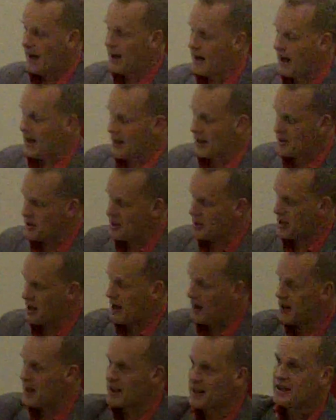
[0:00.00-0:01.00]
And as I
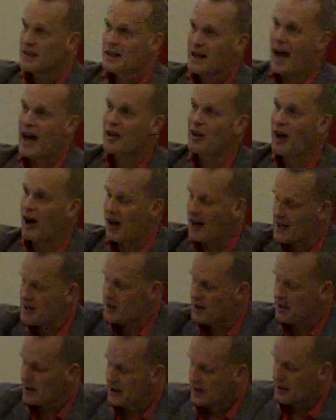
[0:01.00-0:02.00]
said, I think
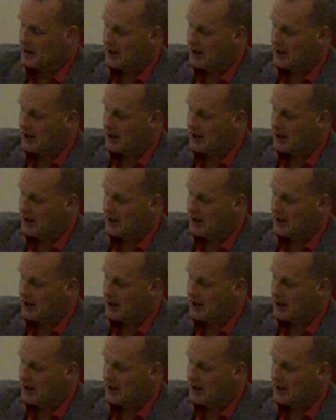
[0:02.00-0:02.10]
Alhait